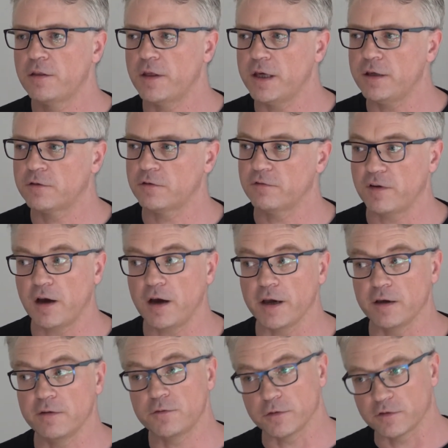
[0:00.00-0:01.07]
they
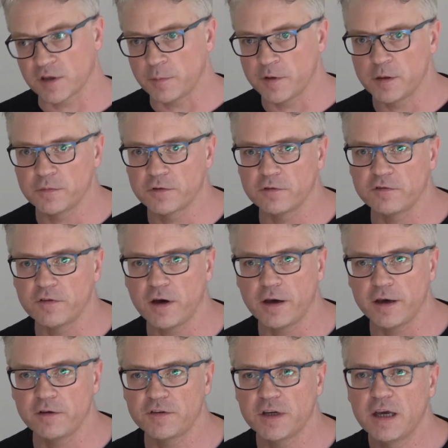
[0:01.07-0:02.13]
survived, or some of them
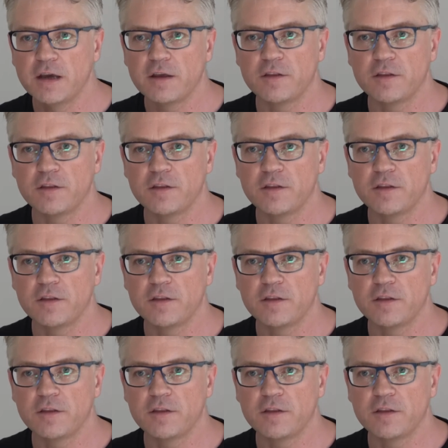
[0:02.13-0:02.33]
survived,